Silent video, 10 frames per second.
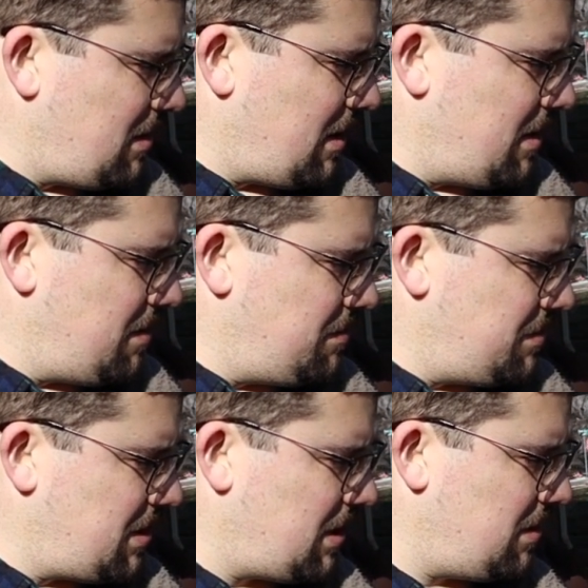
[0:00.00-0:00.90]

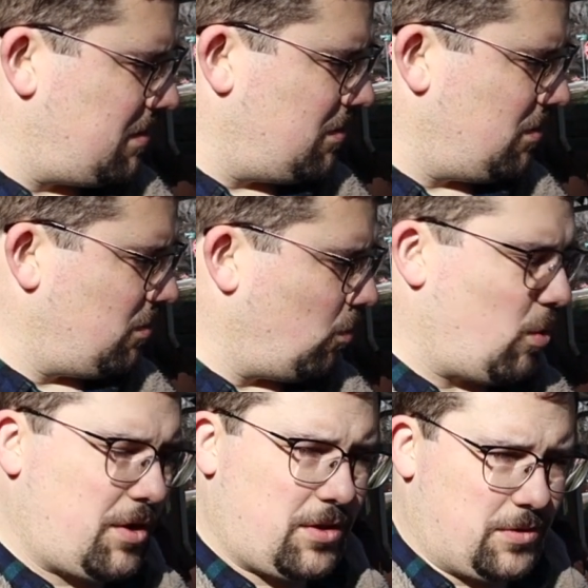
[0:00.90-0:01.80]
And
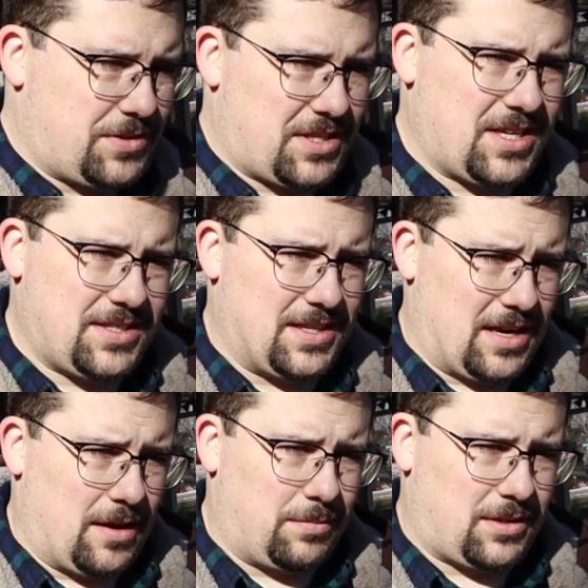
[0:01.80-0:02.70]
one of those things that
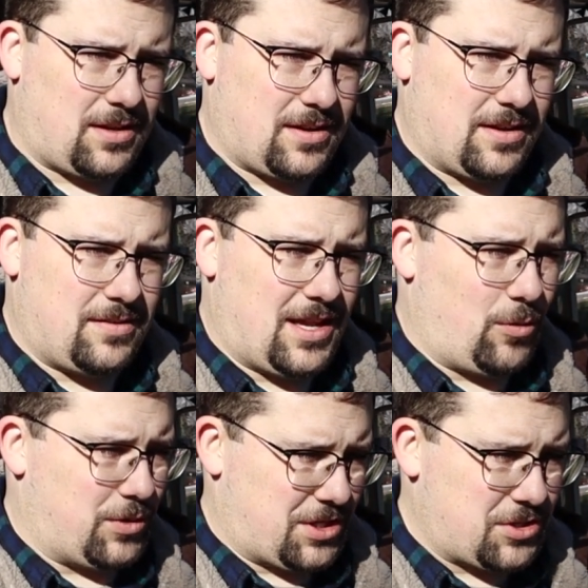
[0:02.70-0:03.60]
I applied,
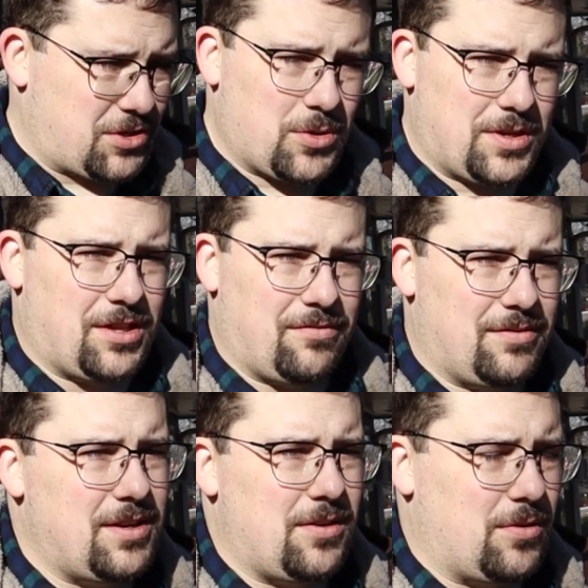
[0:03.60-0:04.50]
which I showed in the
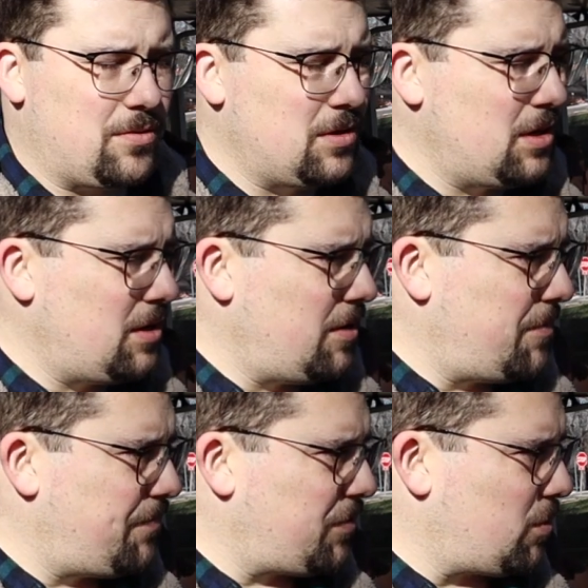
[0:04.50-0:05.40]
video,
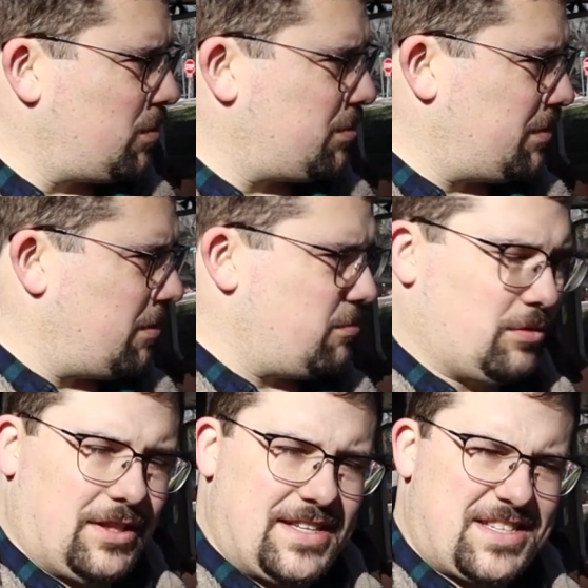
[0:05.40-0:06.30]
was when I would
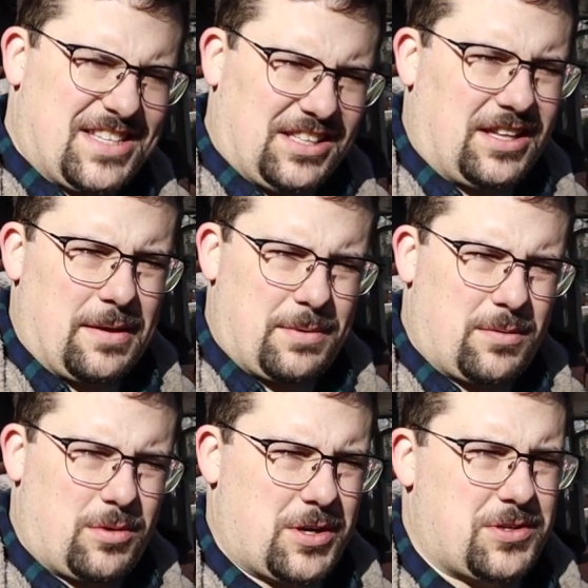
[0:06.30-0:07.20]
release the
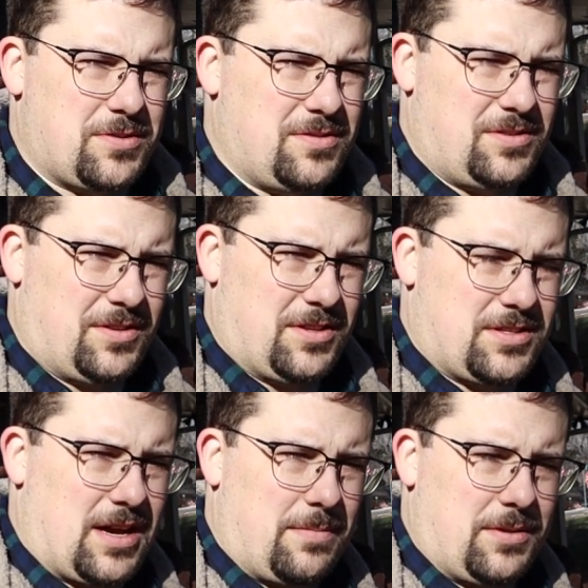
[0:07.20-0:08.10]
clamping pressure on the
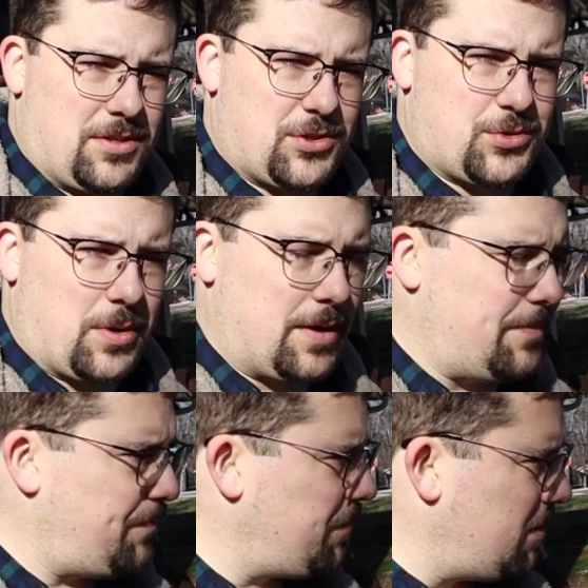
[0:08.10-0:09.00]
top of the strut
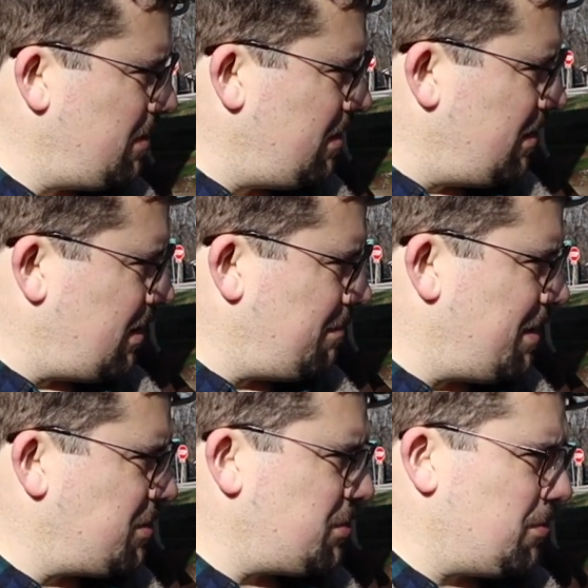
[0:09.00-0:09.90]
and
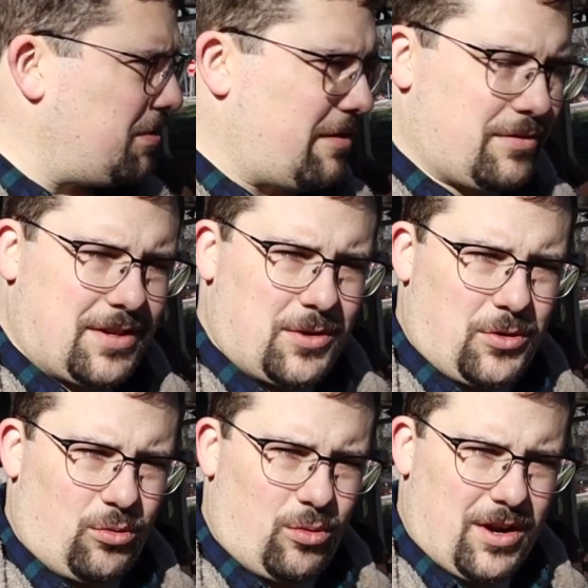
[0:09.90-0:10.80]
make sure that everything on
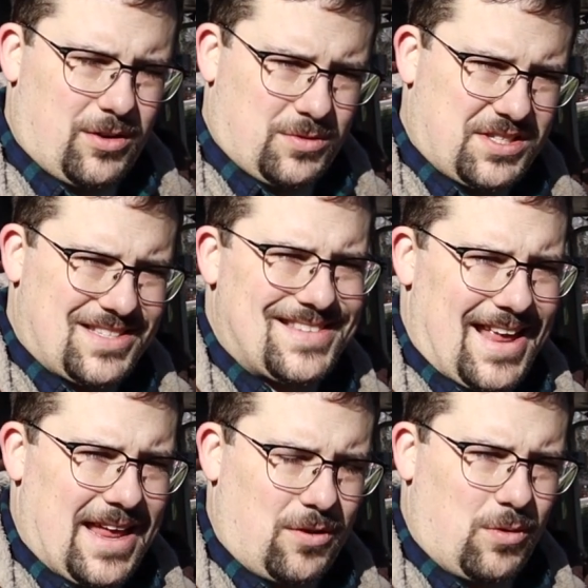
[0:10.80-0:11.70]
the ring was
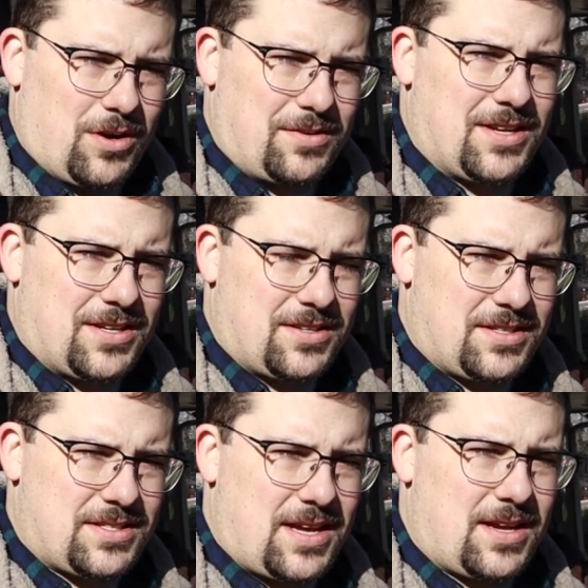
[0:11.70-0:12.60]
staying where it needed to
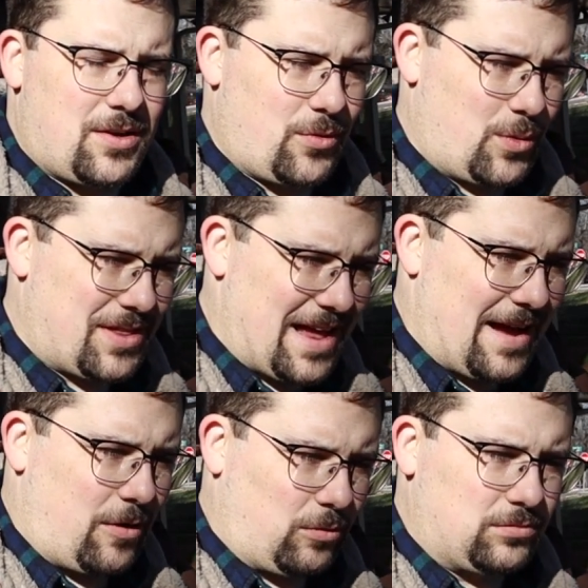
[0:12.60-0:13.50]
stay
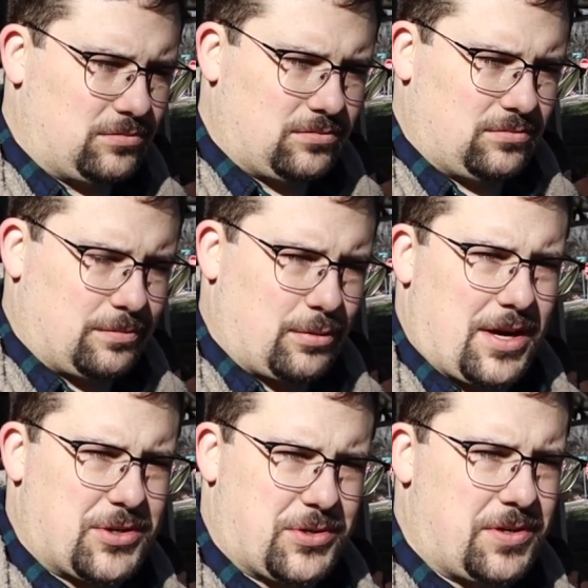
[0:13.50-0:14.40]
without
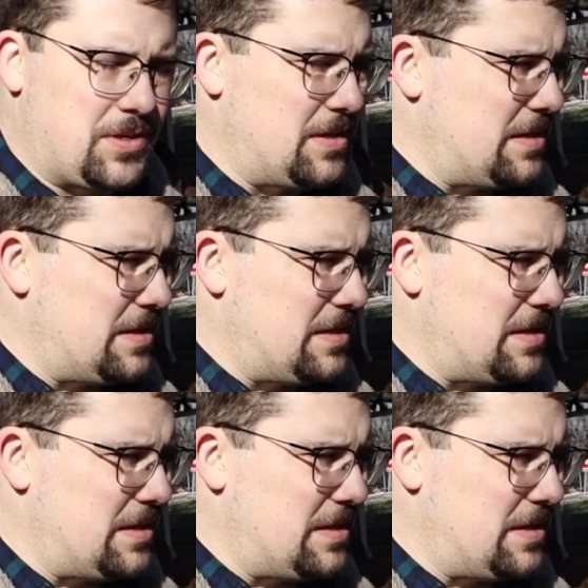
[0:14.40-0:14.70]
pressure.